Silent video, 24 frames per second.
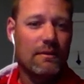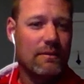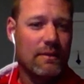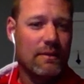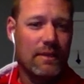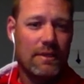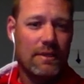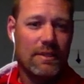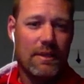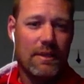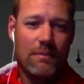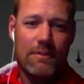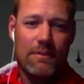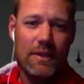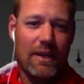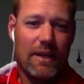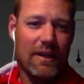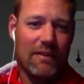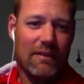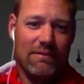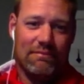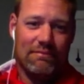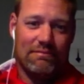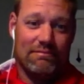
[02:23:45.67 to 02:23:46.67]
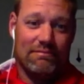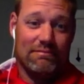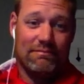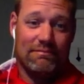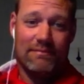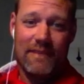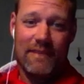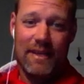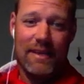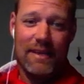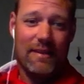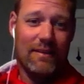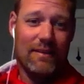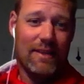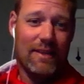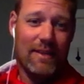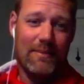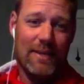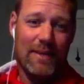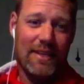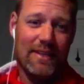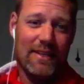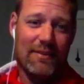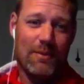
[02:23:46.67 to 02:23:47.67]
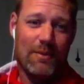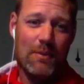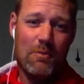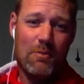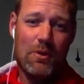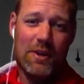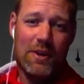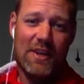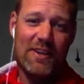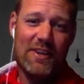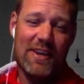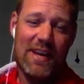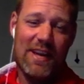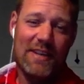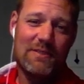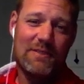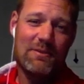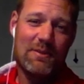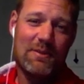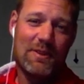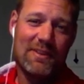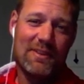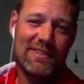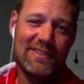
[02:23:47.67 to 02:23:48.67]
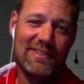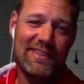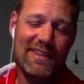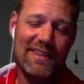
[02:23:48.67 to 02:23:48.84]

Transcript: is something I mean, what more can you ask for?